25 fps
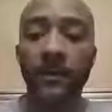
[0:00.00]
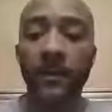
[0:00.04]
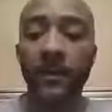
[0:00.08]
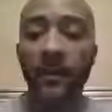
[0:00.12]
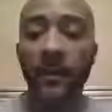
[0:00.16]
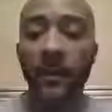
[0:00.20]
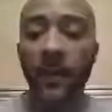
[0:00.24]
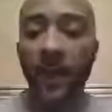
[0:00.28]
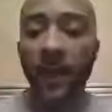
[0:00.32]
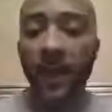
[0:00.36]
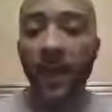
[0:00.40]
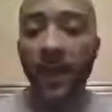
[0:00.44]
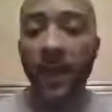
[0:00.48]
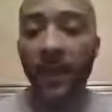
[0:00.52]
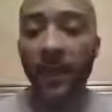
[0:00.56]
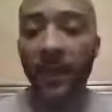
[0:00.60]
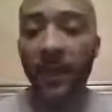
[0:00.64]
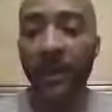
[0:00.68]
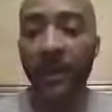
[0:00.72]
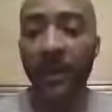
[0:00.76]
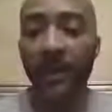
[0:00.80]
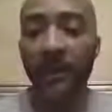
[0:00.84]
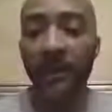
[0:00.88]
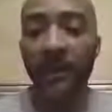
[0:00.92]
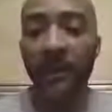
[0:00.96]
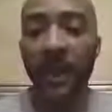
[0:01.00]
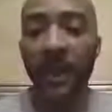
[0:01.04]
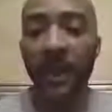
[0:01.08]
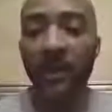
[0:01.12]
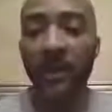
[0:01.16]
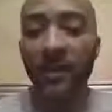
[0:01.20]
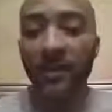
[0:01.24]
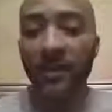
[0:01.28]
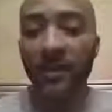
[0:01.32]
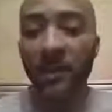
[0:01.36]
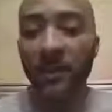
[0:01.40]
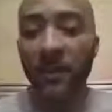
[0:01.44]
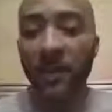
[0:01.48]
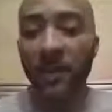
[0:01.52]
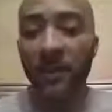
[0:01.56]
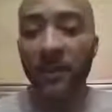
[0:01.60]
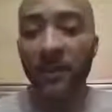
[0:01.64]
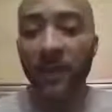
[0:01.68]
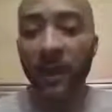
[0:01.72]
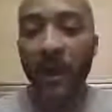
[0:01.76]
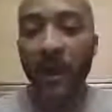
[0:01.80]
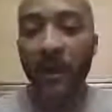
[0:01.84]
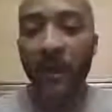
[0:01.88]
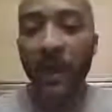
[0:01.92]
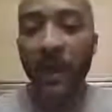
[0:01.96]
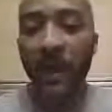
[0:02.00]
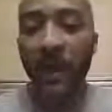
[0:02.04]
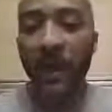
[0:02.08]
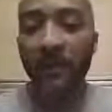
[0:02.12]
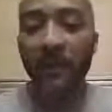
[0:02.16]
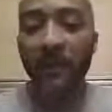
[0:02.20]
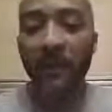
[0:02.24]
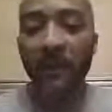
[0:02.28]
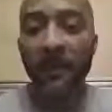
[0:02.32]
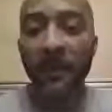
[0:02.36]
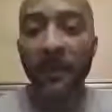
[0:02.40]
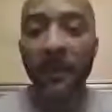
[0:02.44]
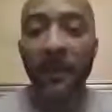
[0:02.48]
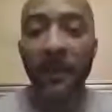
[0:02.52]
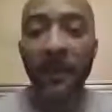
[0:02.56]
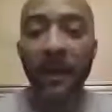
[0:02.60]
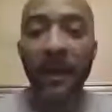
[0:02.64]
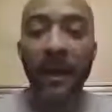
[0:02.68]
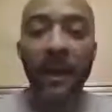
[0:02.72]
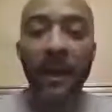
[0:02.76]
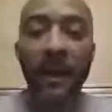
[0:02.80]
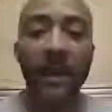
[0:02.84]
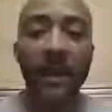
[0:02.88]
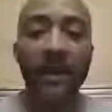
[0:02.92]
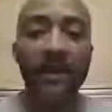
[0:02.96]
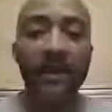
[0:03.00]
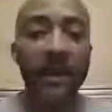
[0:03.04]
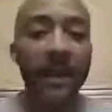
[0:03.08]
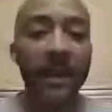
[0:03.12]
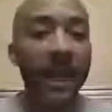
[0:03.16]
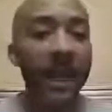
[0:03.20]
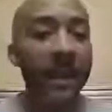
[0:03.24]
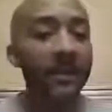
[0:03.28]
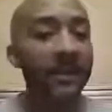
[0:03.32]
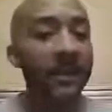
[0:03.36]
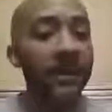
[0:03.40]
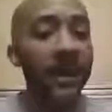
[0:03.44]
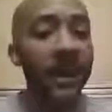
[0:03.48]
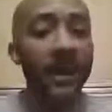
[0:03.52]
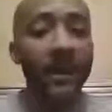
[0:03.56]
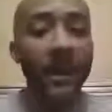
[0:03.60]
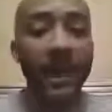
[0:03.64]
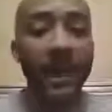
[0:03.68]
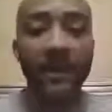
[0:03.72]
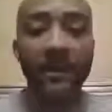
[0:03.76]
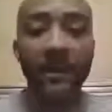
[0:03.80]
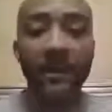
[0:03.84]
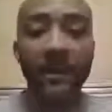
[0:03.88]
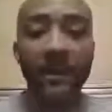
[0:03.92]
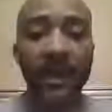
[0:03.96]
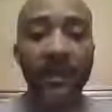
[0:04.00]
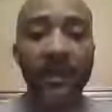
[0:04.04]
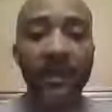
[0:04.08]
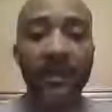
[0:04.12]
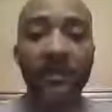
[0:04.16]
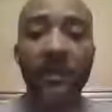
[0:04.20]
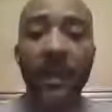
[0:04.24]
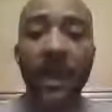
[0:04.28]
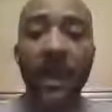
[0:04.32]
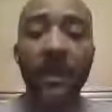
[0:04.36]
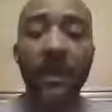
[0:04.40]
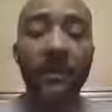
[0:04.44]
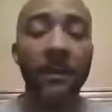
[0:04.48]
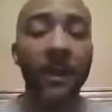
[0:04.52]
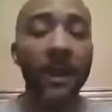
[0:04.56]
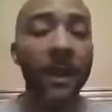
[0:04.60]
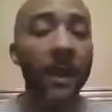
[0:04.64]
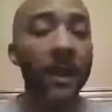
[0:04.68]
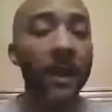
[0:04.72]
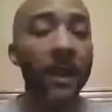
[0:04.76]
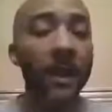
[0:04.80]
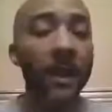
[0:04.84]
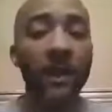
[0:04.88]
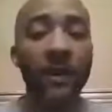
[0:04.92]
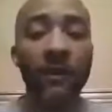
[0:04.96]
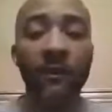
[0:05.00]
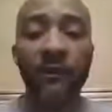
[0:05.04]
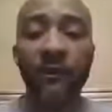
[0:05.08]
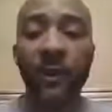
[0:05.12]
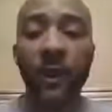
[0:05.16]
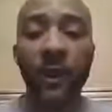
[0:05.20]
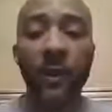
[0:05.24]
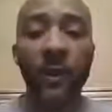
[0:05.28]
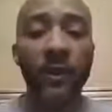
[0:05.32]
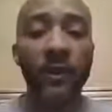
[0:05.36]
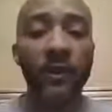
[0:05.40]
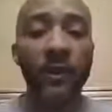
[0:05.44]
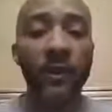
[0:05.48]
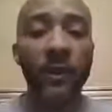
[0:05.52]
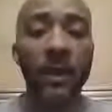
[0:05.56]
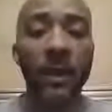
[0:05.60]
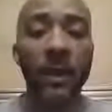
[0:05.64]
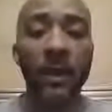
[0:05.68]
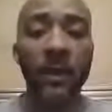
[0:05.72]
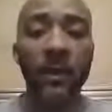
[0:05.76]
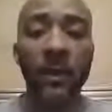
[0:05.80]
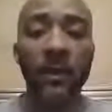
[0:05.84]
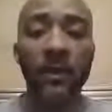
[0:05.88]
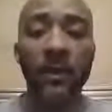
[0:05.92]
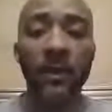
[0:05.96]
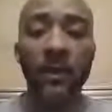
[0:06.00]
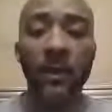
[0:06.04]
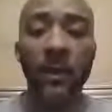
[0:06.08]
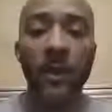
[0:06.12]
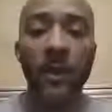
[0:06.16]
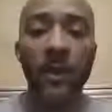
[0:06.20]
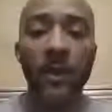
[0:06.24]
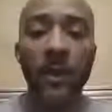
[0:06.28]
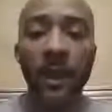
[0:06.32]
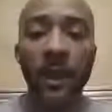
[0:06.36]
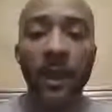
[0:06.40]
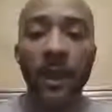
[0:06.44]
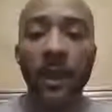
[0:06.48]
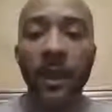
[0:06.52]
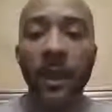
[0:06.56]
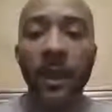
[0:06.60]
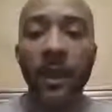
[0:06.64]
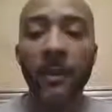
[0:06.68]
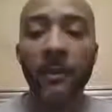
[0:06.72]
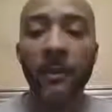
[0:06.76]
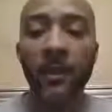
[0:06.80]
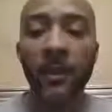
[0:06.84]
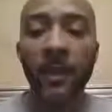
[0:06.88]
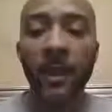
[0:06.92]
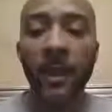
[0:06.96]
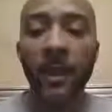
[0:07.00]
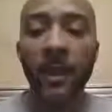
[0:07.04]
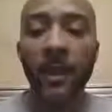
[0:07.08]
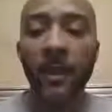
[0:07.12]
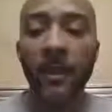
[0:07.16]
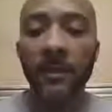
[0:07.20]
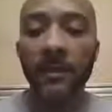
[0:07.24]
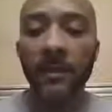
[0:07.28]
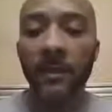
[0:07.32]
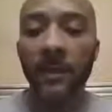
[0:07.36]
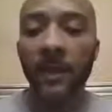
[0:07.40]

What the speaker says: Hey, Erica, thank you so much, Brownite. But that's it. That's the bottom line. When you focus, you get what you want. Hey, Maria.